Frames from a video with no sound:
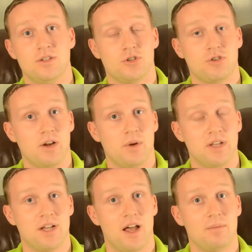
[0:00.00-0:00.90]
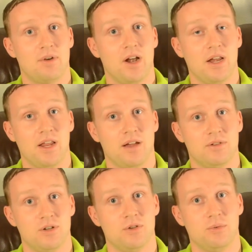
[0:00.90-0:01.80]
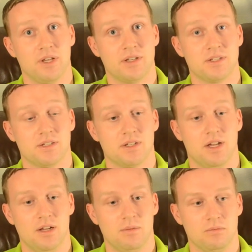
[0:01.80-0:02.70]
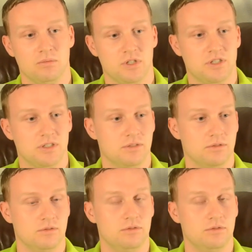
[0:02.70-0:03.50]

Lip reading: to trade away Tom Brady after 2 weeks, which is